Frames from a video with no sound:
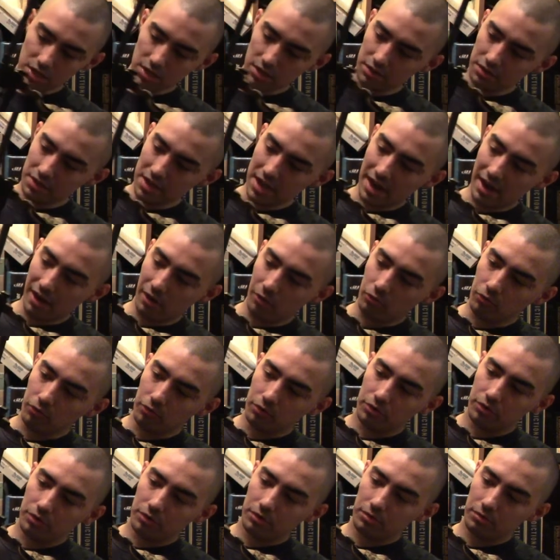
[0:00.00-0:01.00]
Now,
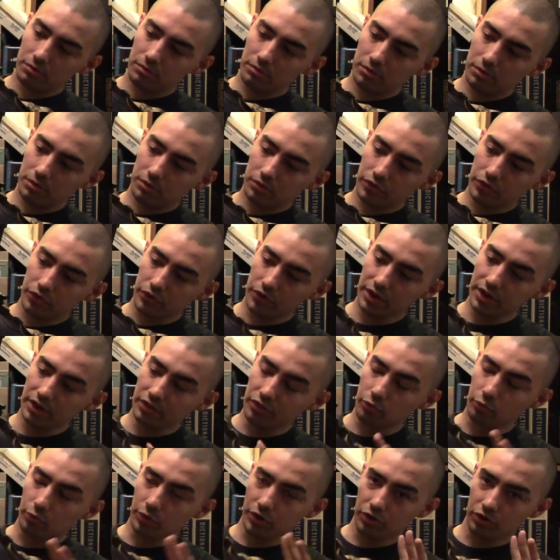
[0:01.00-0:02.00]
there is
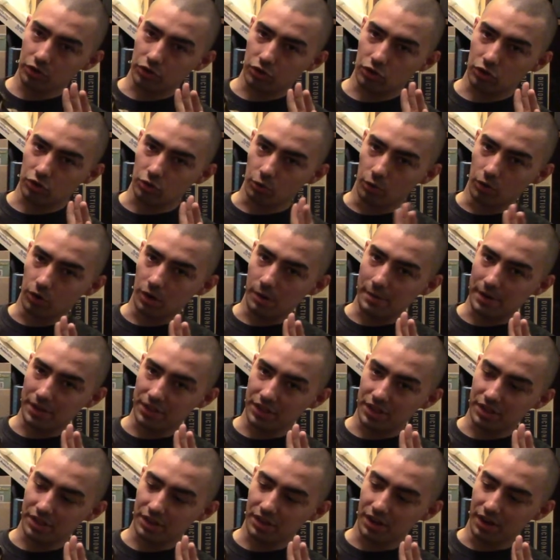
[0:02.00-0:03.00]
a weird story about
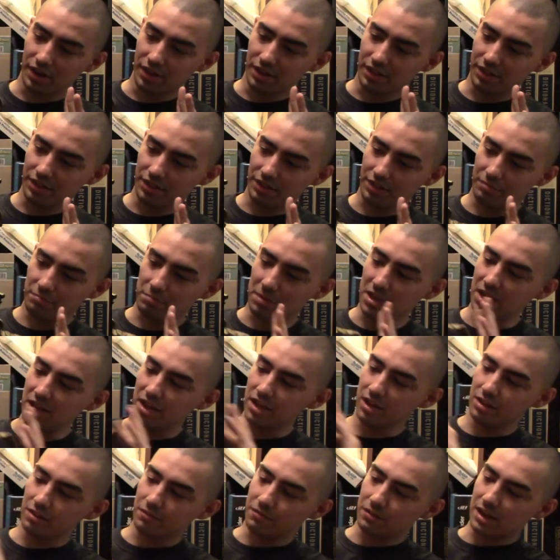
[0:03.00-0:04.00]
these guns,
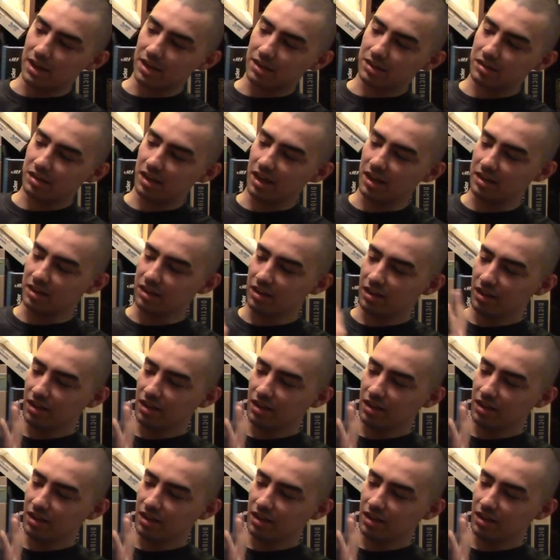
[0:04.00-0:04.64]
being the fact that